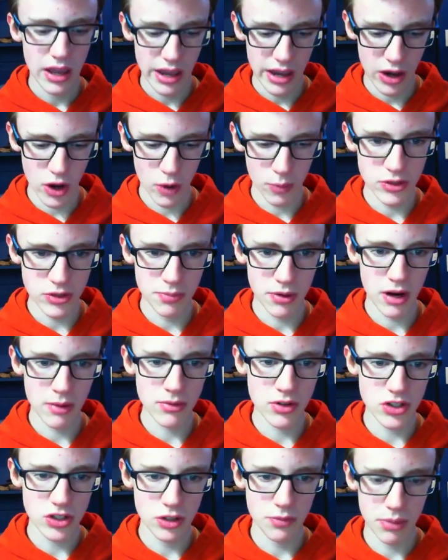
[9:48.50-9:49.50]
Opens
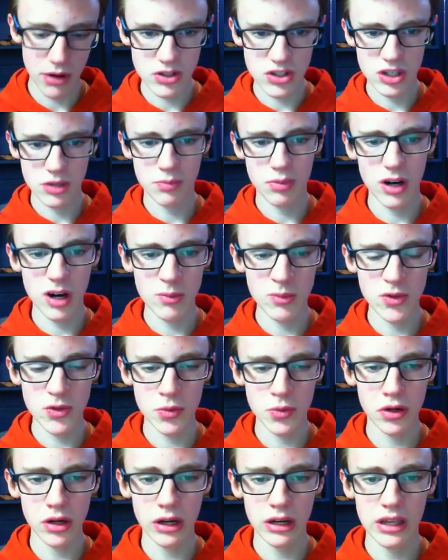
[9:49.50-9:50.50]
parameters. The parameters, the parameters we're
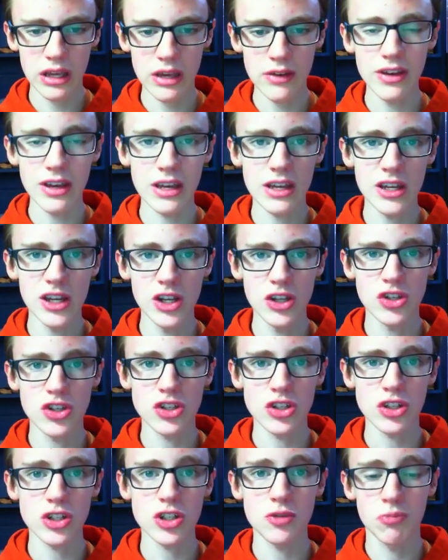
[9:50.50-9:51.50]
going to give it is
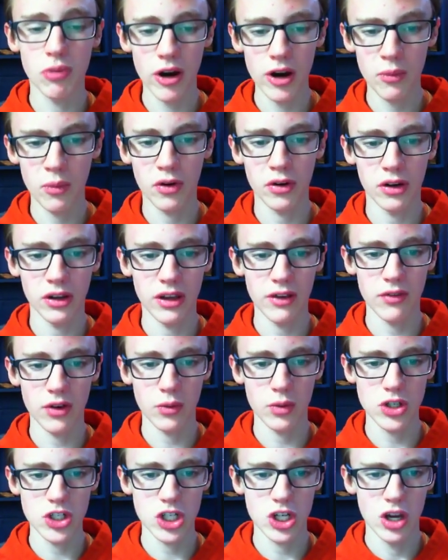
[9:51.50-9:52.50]
the sprite we're going to give it,
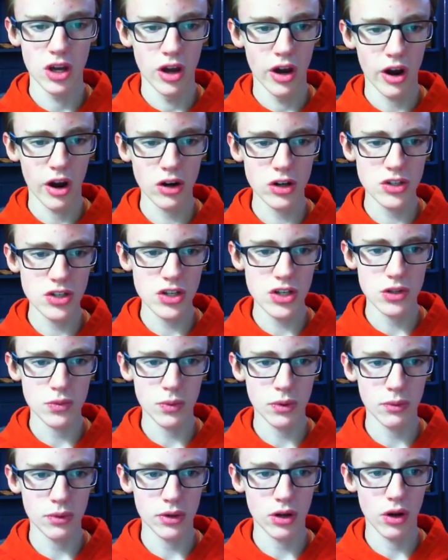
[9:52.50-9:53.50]
which ours is, what
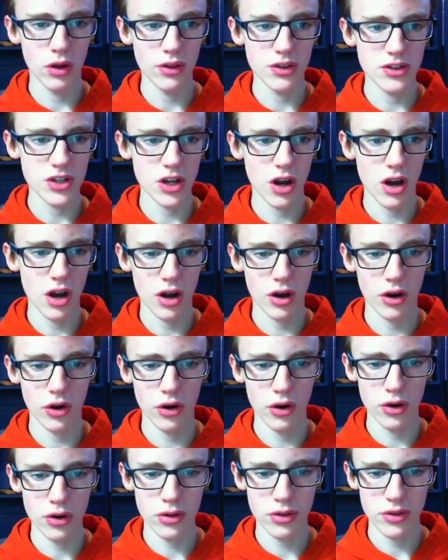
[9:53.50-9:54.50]
do we call this? Our
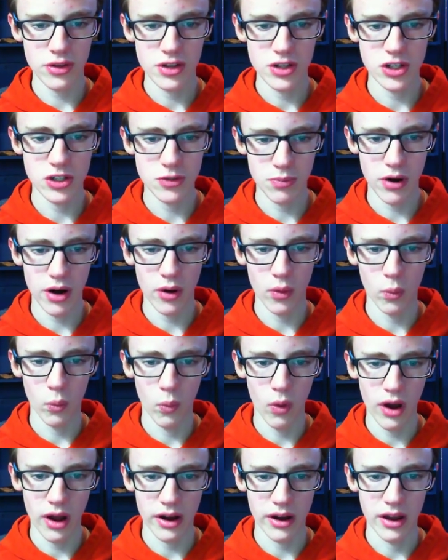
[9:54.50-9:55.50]
Earth Sprite
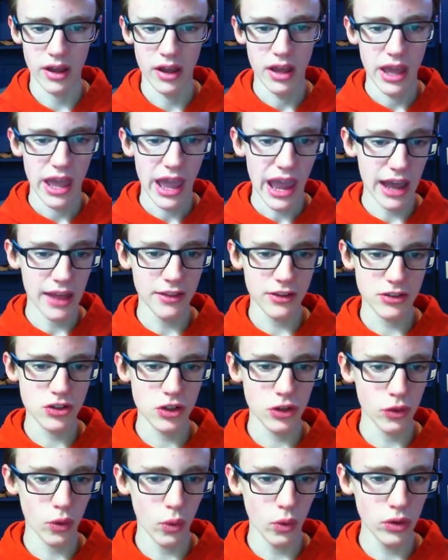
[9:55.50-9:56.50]
1. And that's not
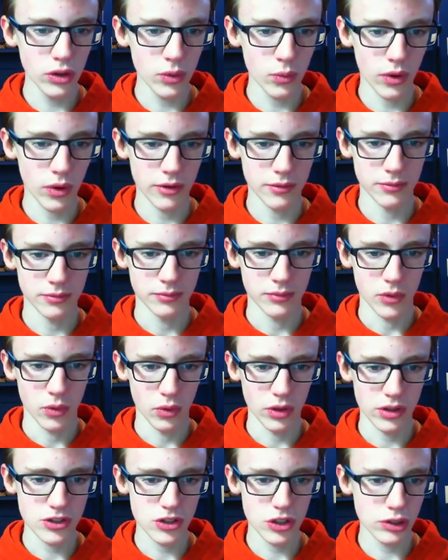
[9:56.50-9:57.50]
the only one,
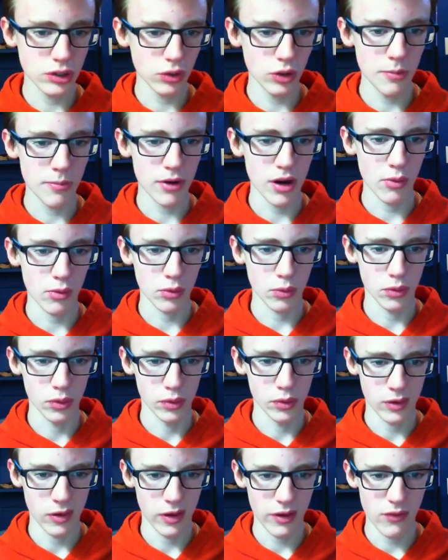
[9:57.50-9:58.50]
that's not the only parameter we're
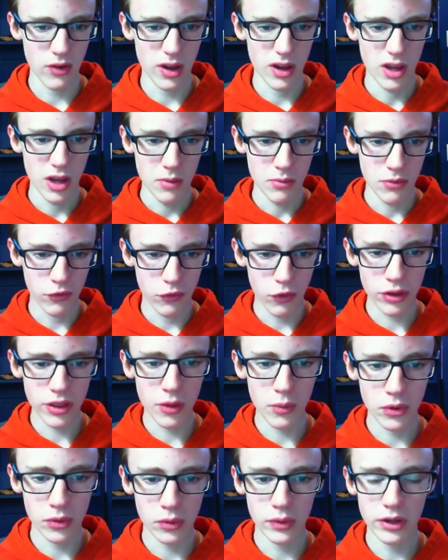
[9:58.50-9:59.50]
going to give it. Before that,
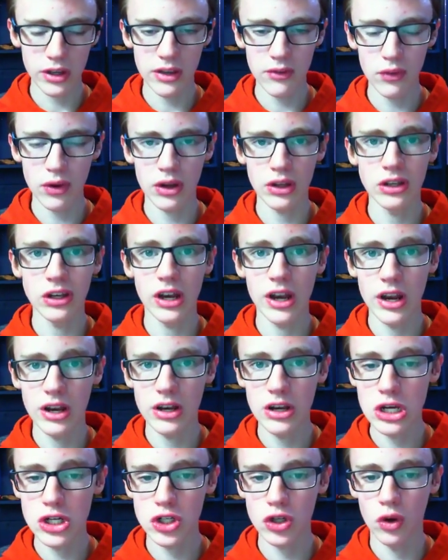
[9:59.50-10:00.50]
we're going to give an
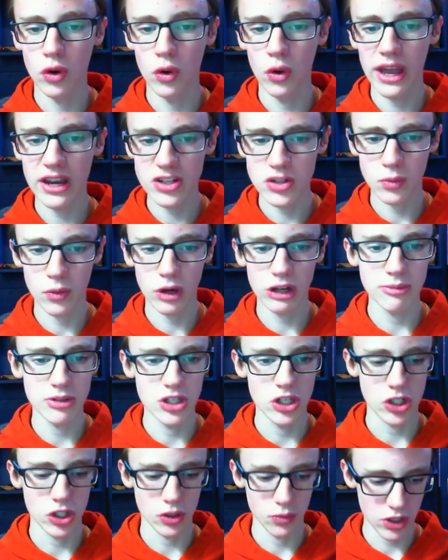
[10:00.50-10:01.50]
initial X and Y
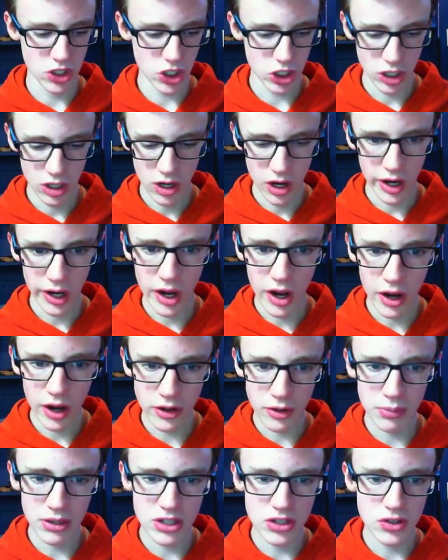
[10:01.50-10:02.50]
position, which
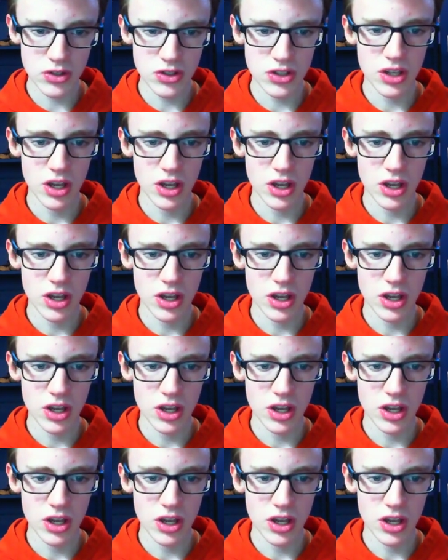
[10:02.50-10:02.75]
100 pixels